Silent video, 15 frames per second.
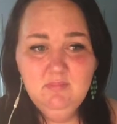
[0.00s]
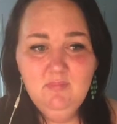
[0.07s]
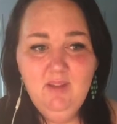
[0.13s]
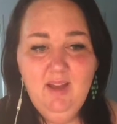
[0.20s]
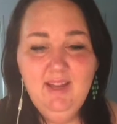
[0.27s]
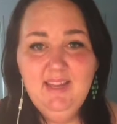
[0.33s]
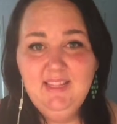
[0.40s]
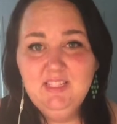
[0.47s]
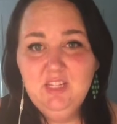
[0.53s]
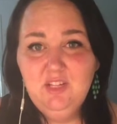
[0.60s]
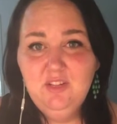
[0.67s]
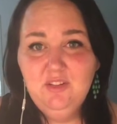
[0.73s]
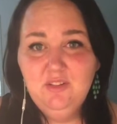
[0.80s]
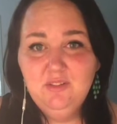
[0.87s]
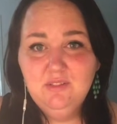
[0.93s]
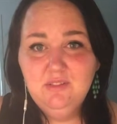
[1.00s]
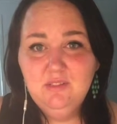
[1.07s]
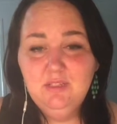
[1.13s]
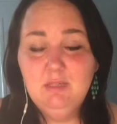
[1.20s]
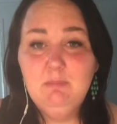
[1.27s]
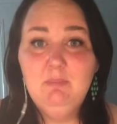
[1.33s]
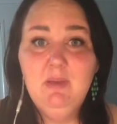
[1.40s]
I need to learn not to
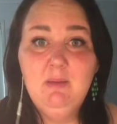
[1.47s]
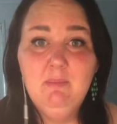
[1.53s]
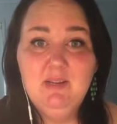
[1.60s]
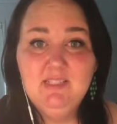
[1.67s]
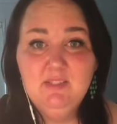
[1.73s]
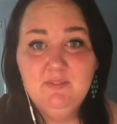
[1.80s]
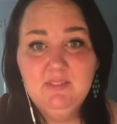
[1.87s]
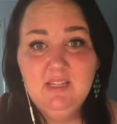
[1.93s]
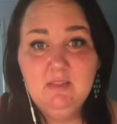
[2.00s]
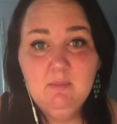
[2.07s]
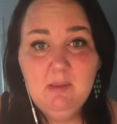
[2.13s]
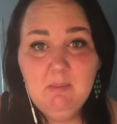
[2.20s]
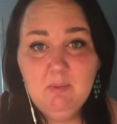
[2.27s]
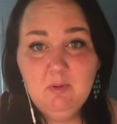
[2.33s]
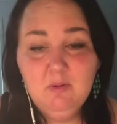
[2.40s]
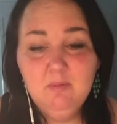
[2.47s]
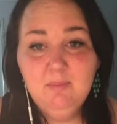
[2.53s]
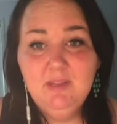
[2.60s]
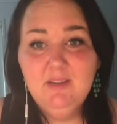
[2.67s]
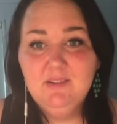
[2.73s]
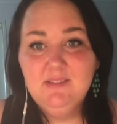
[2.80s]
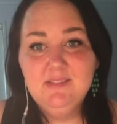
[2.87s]
compare myself to other people
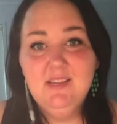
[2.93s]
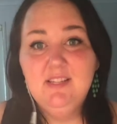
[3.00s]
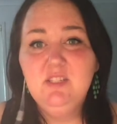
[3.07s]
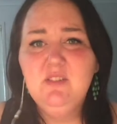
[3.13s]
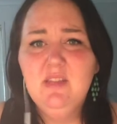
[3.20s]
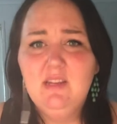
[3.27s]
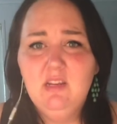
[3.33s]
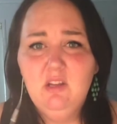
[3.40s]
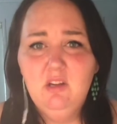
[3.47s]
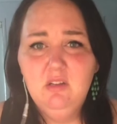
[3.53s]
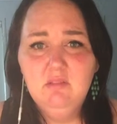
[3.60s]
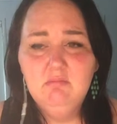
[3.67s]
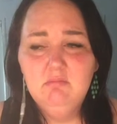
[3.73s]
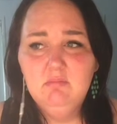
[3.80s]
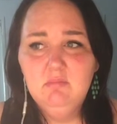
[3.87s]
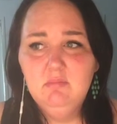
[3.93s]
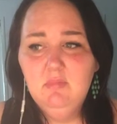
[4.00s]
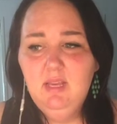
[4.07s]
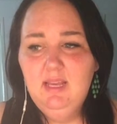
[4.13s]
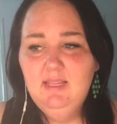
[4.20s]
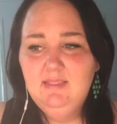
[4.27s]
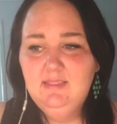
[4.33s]
because I do that a lot.
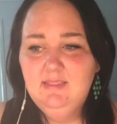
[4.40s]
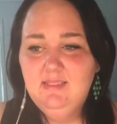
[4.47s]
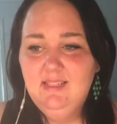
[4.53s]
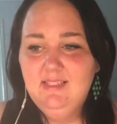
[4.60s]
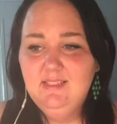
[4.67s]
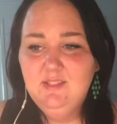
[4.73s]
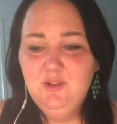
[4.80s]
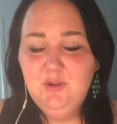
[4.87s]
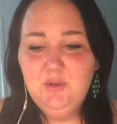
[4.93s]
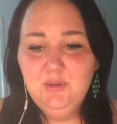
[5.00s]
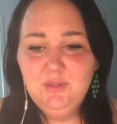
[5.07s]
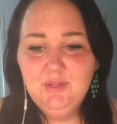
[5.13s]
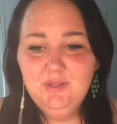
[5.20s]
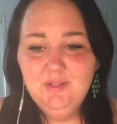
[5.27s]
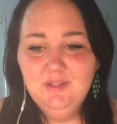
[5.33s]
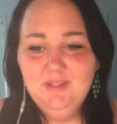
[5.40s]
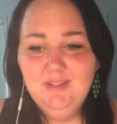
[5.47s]
And it's not good.